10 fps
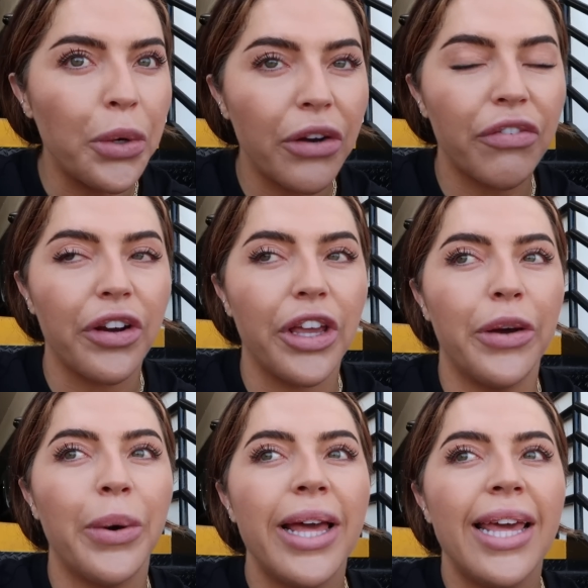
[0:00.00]
good for
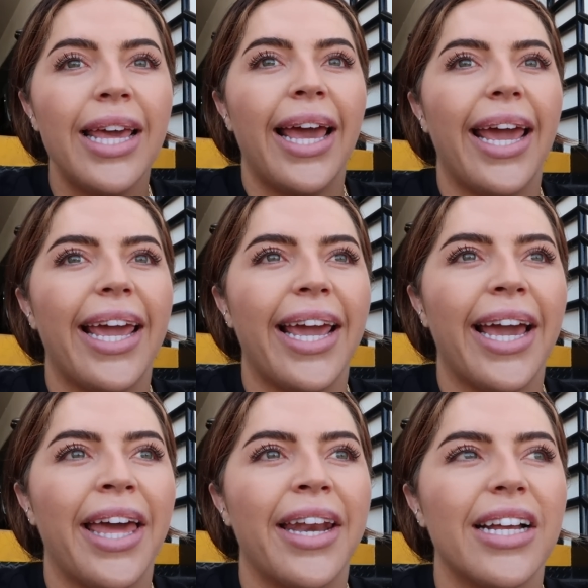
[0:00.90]
you.
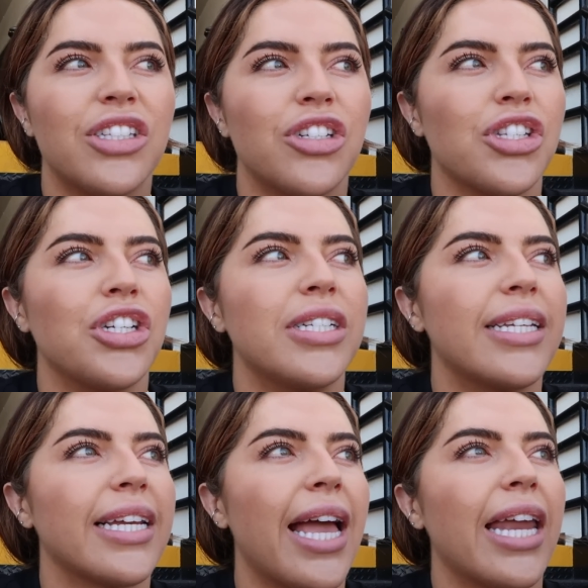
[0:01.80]
And it's just good
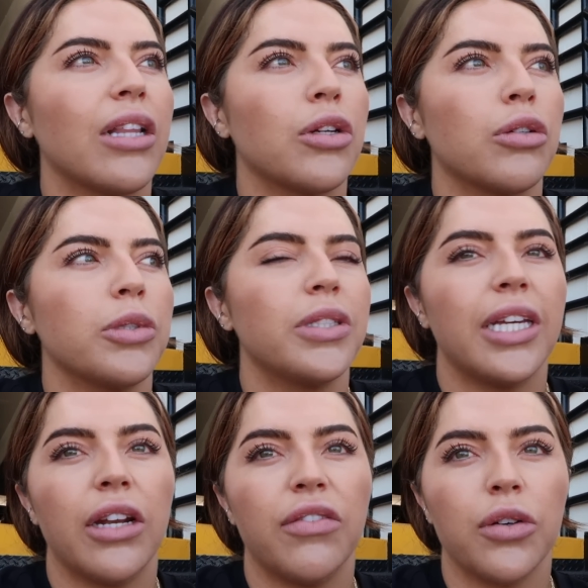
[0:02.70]
to get in a little
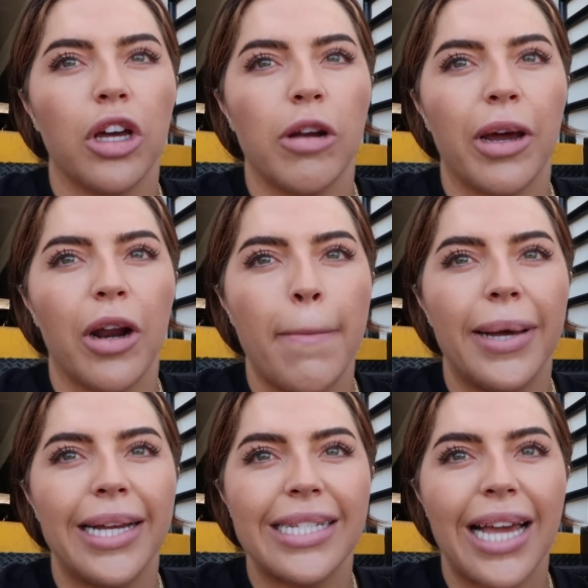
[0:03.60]
routine and feel good about it.
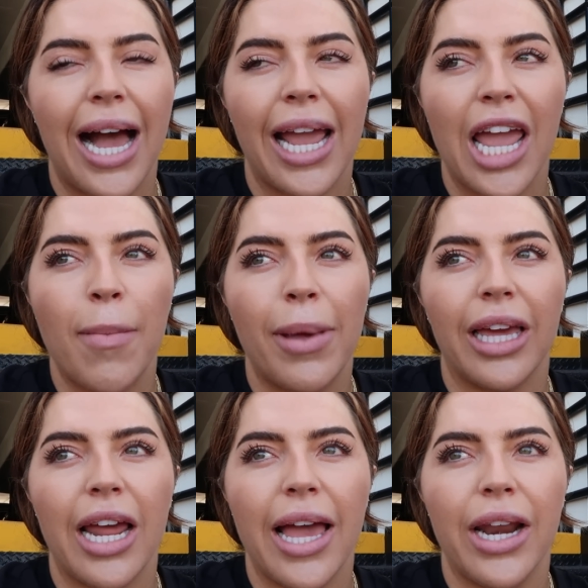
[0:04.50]
But I am
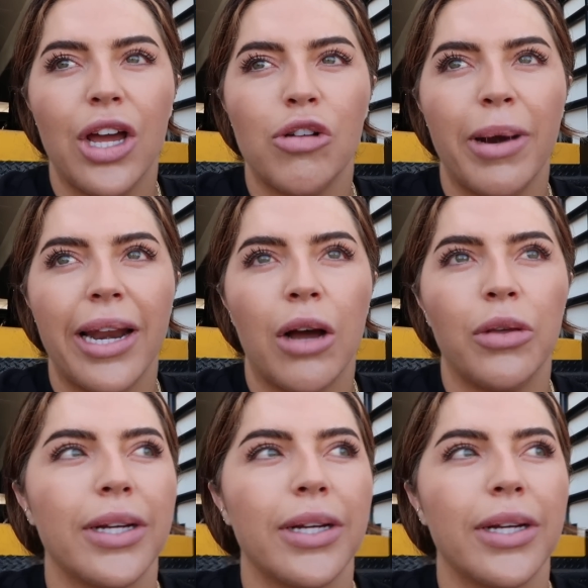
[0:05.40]
gonna head home right now. You